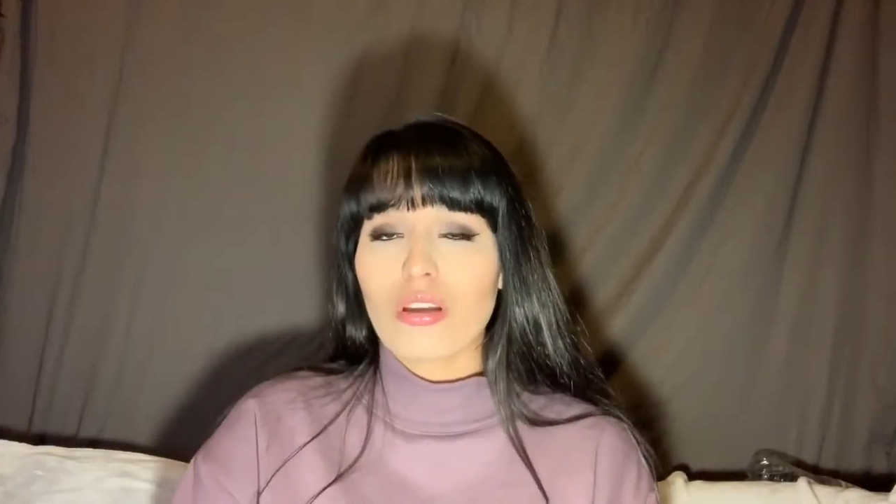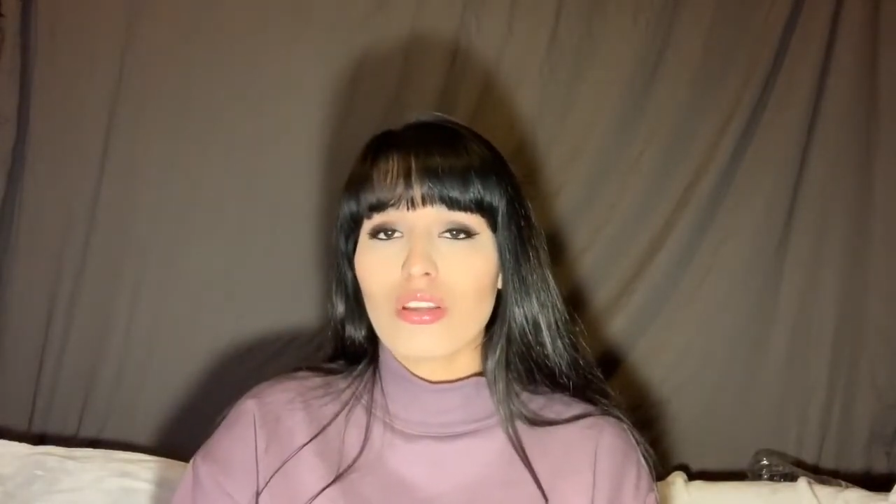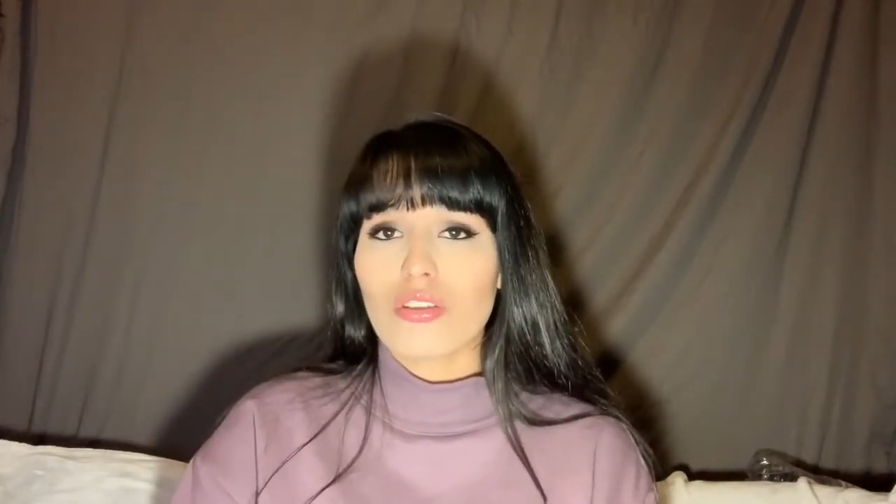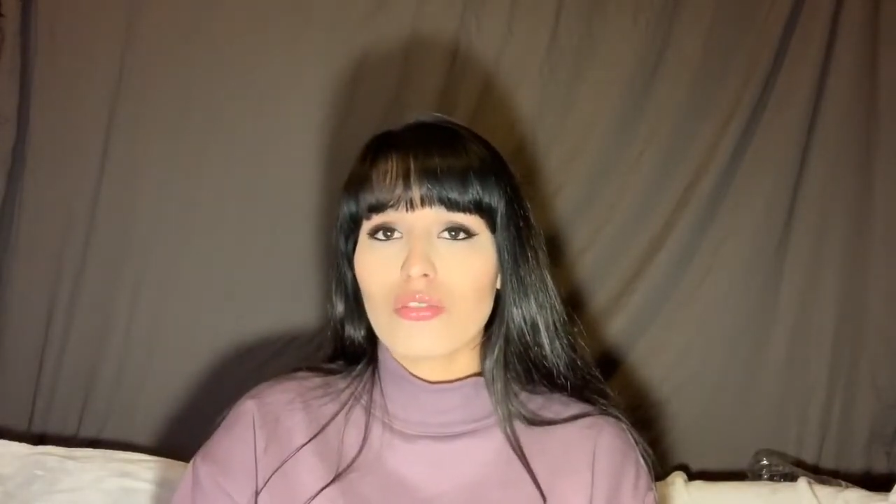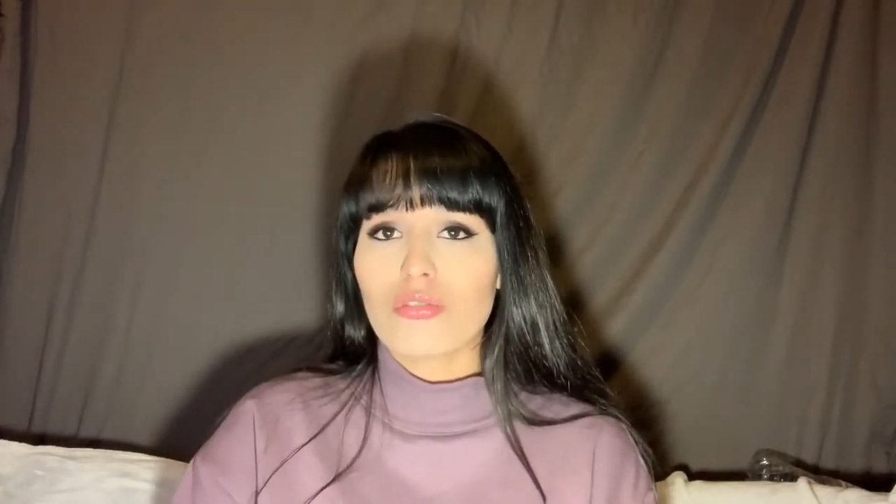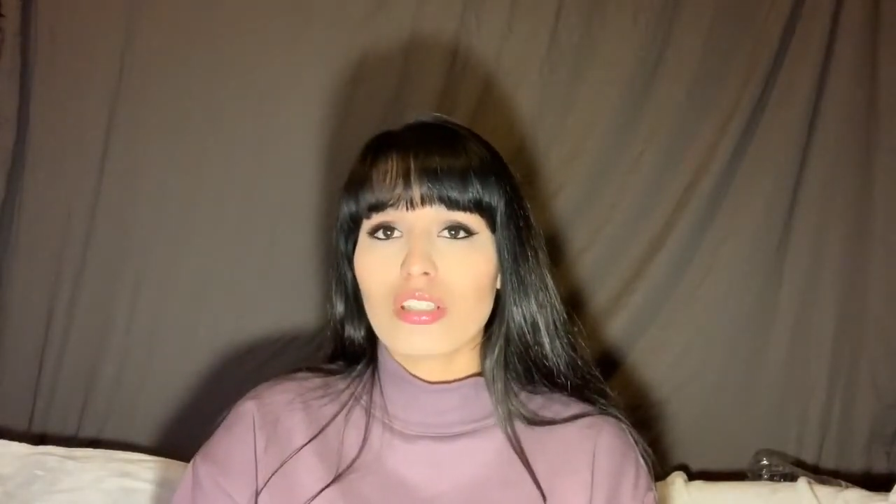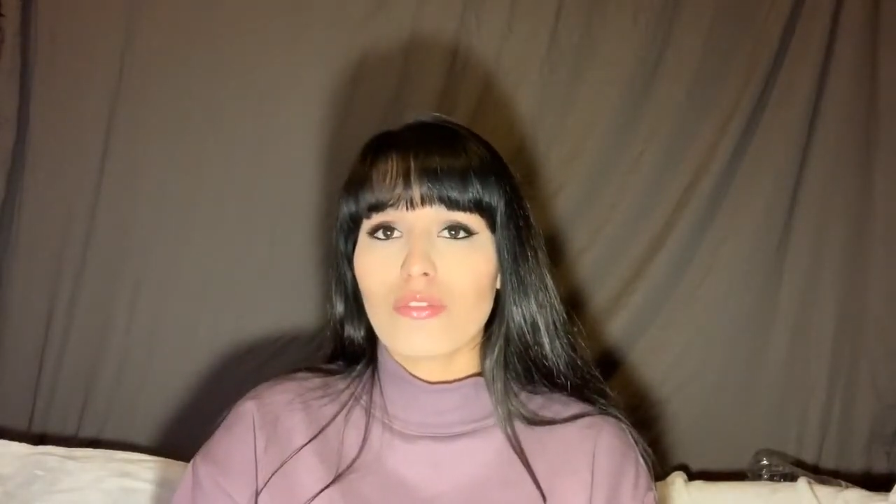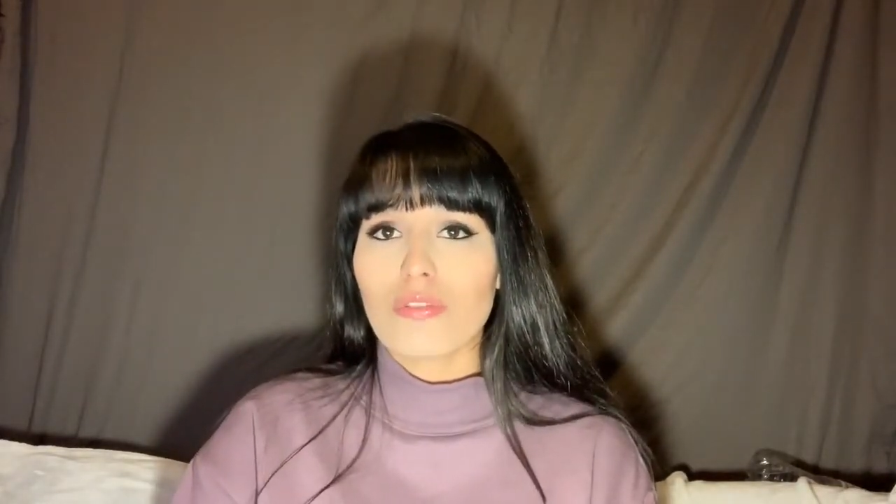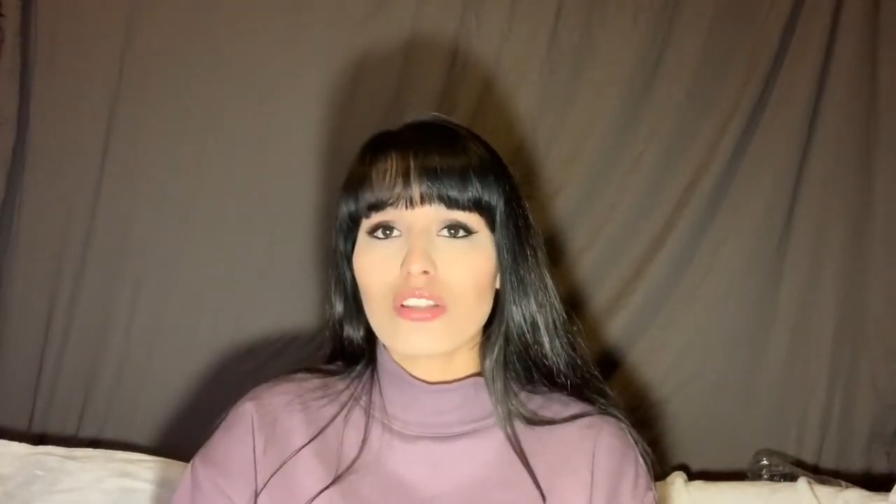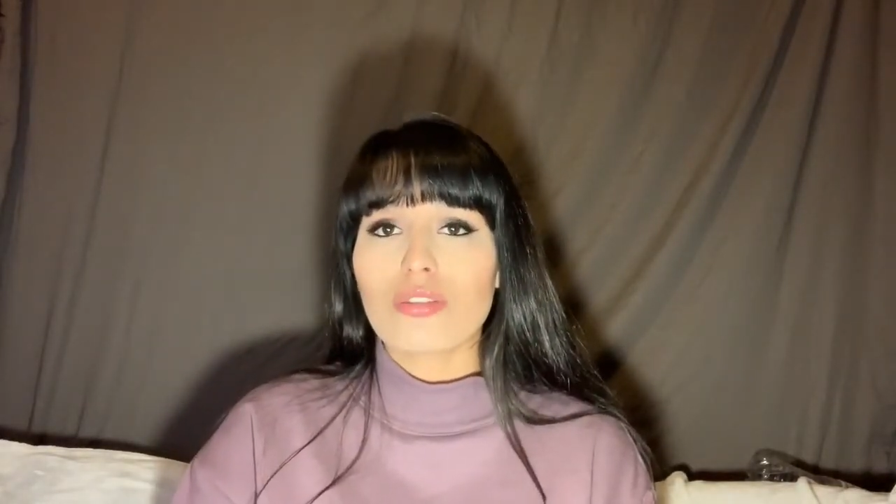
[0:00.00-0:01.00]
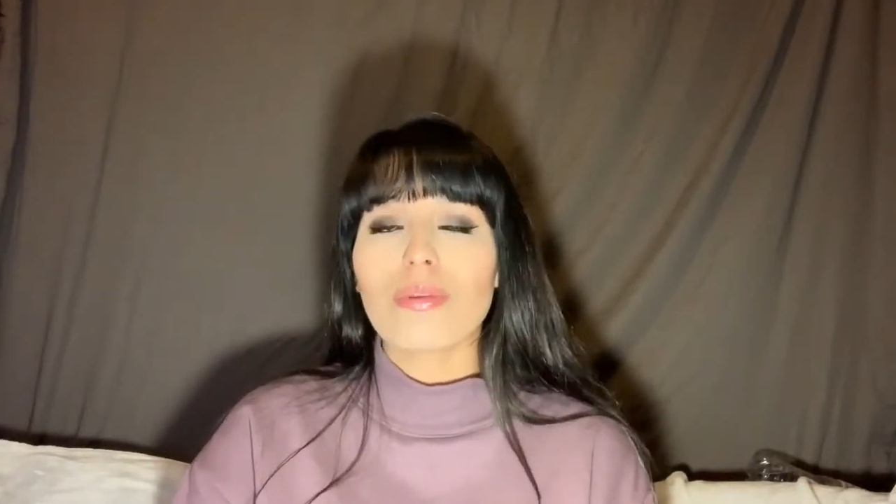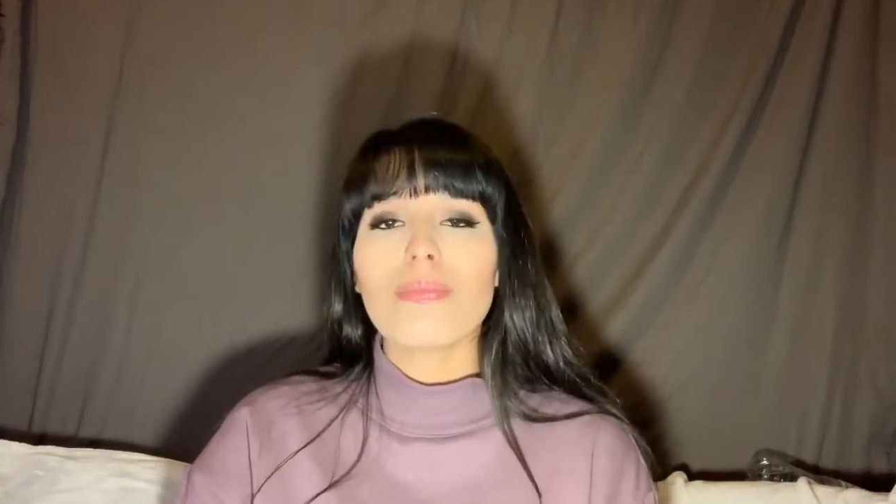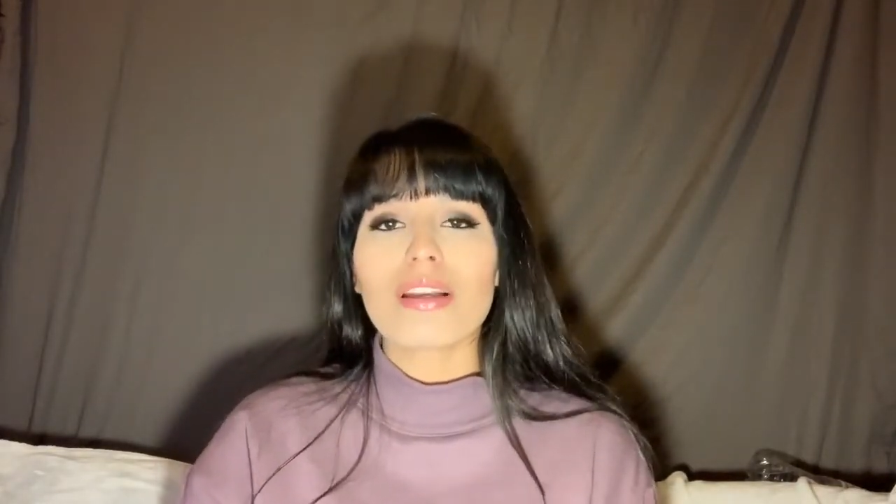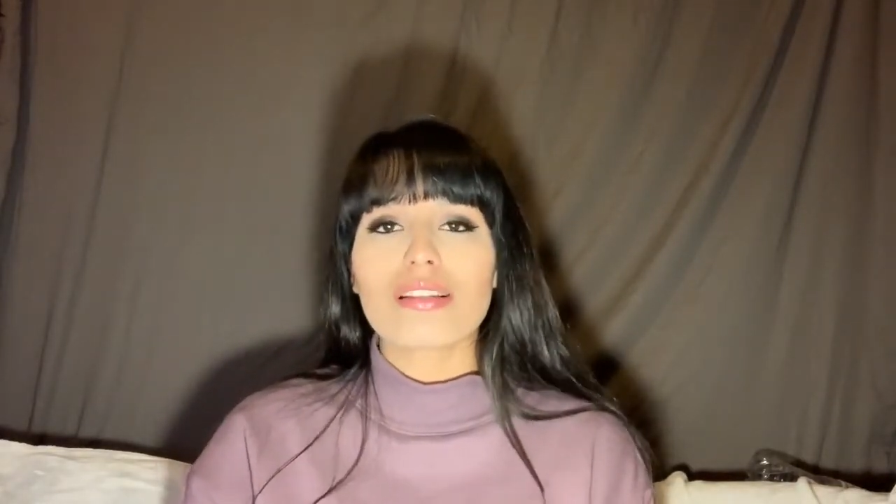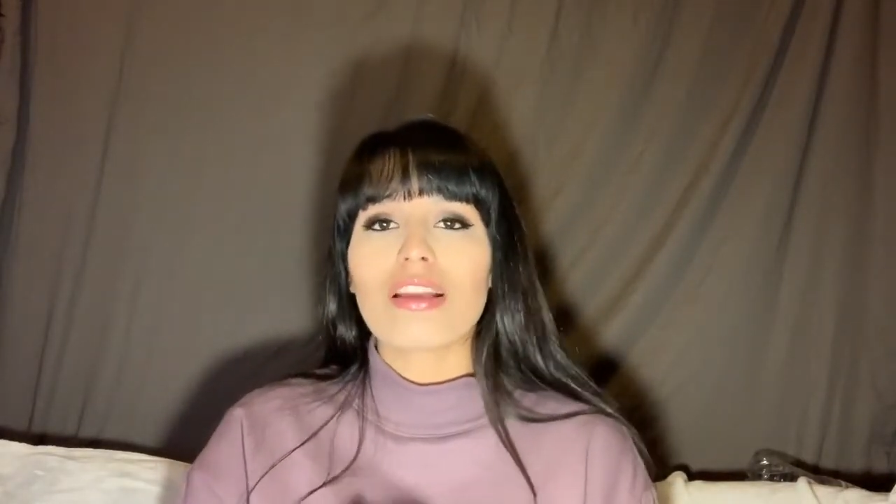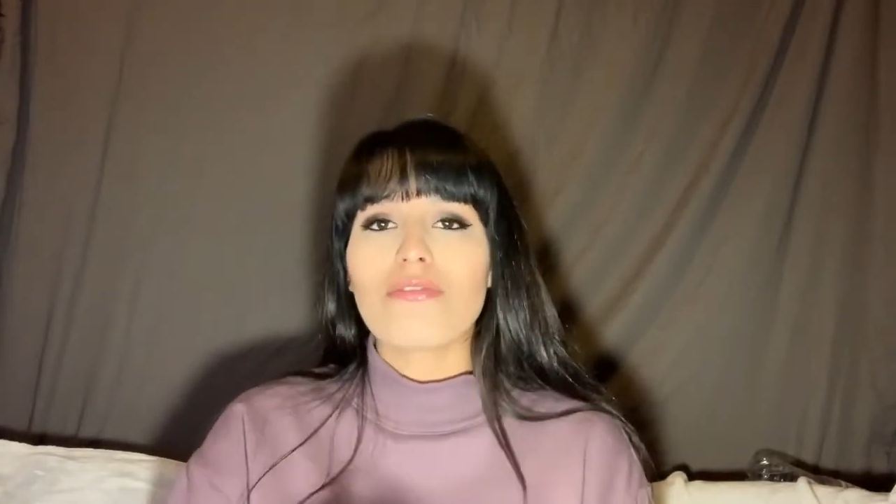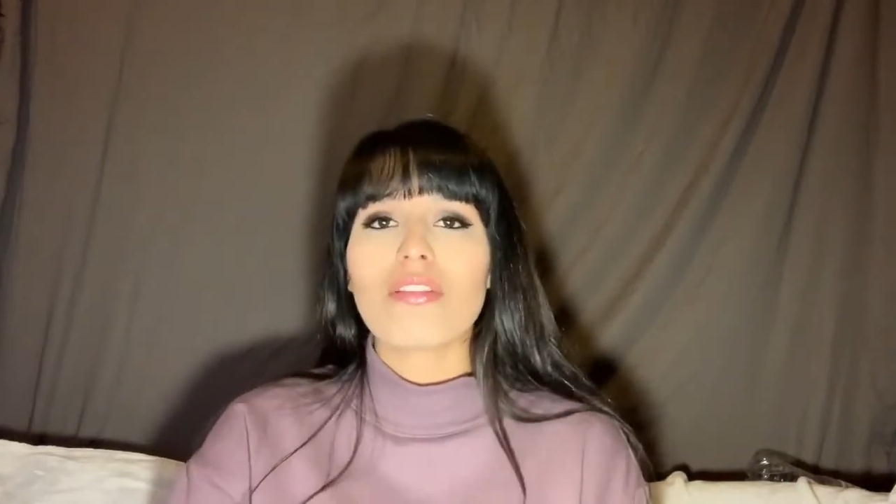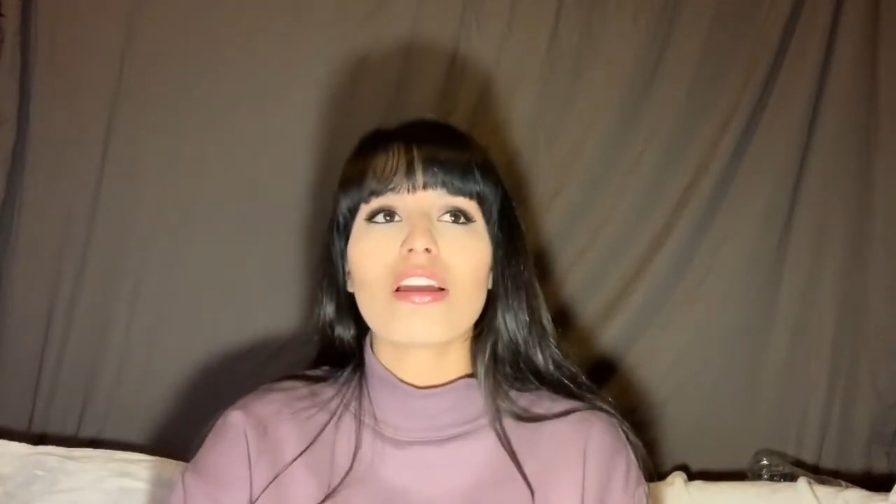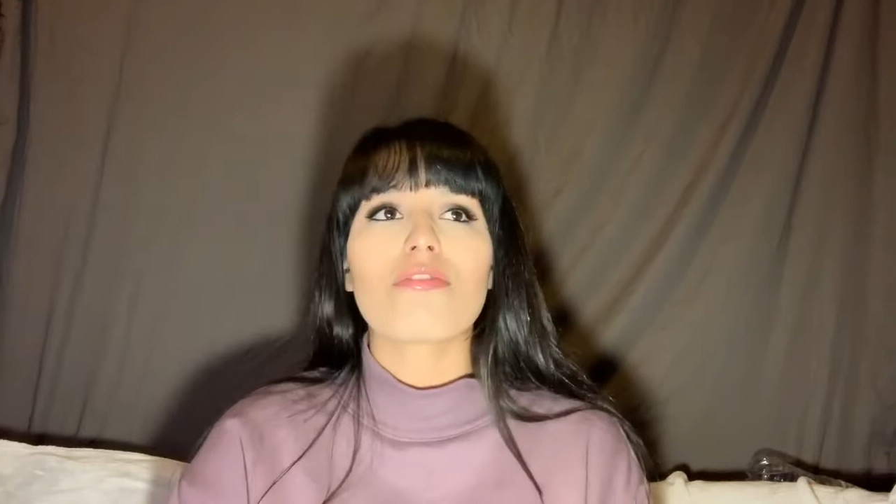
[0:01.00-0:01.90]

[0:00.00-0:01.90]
a huge difference to me because I feel like